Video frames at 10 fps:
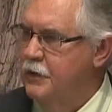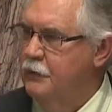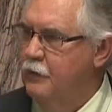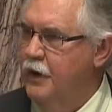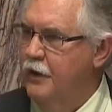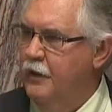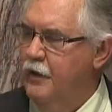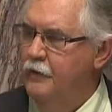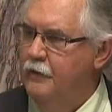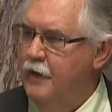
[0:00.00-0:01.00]
one of
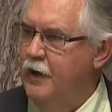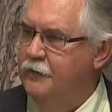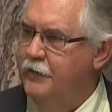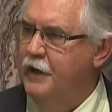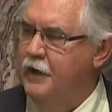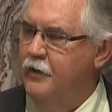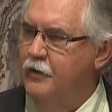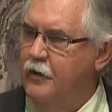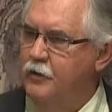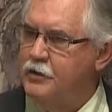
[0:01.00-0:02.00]
the funnier
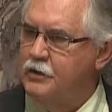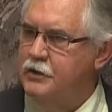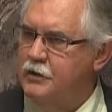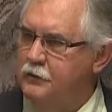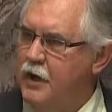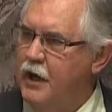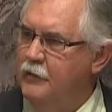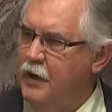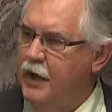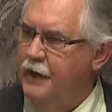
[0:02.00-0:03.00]
notions in my
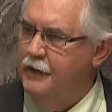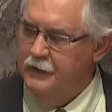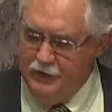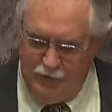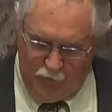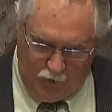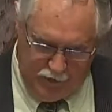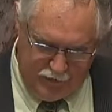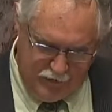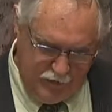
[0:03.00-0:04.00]
mind
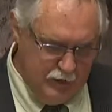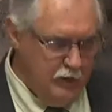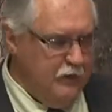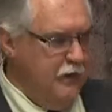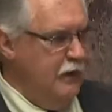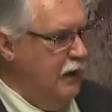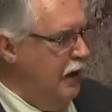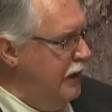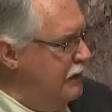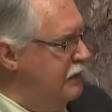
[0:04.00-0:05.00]
was the
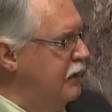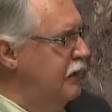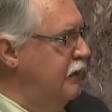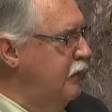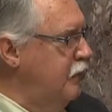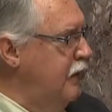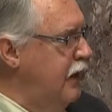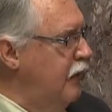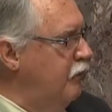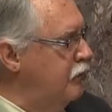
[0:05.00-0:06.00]
idea that when
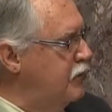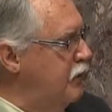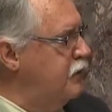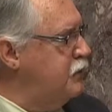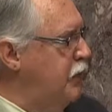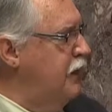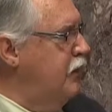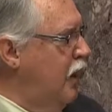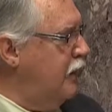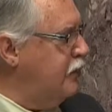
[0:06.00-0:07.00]
their spin
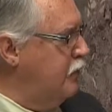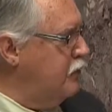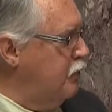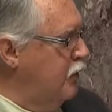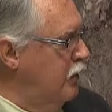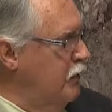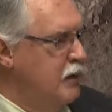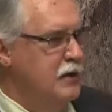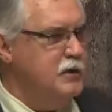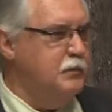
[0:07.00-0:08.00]
doctors were
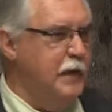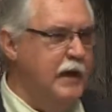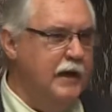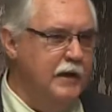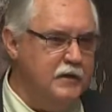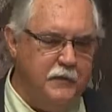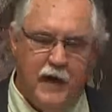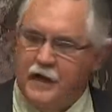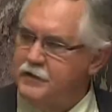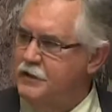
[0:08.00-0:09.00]
spinning as
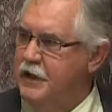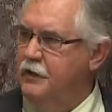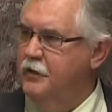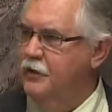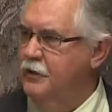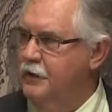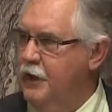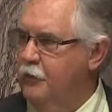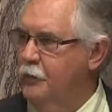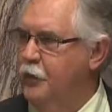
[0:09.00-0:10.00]
fast as they could, and they
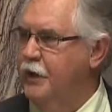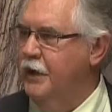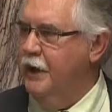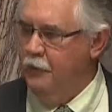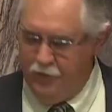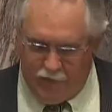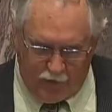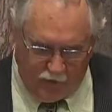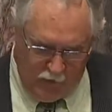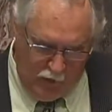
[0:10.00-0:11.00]
were putting out their,